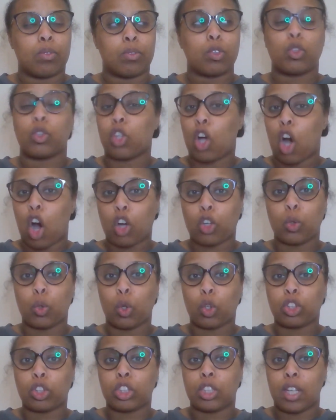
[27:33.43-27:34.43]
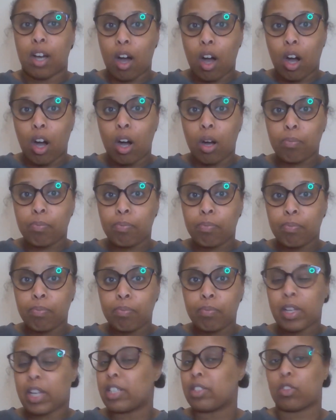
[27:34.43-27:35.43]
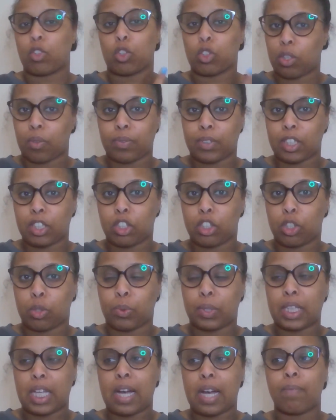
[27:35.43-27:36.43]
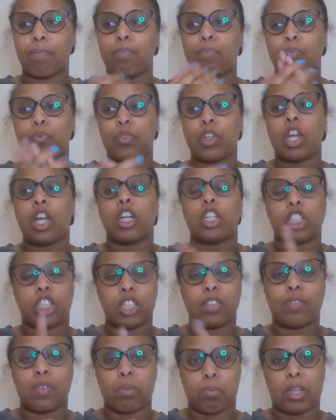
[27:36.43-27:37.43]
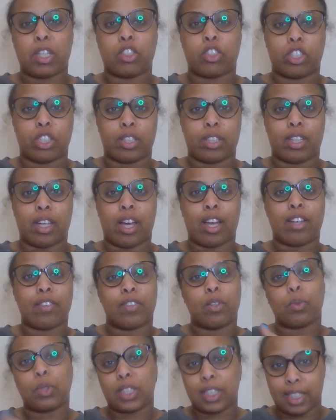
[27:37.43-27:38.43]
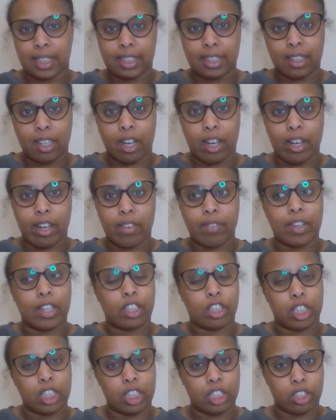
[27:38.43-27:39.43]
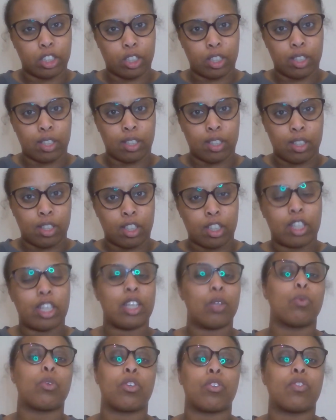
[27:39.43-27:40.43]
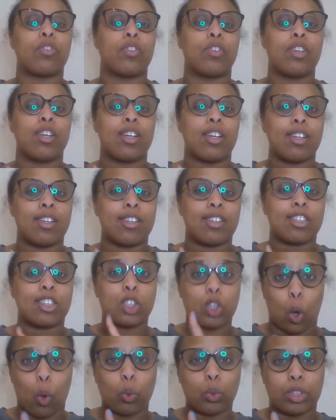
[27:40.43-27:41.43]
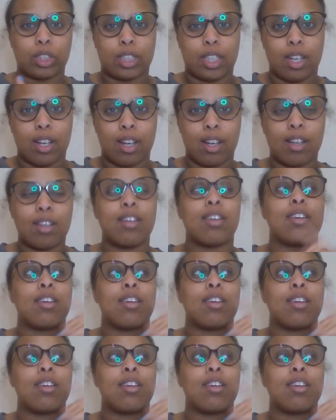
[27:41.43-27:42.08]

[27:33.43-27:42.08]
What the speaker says: Kūkaku lost her arm. It's got something to do with that. She even mentioned that if he was still alive and he would have scolded her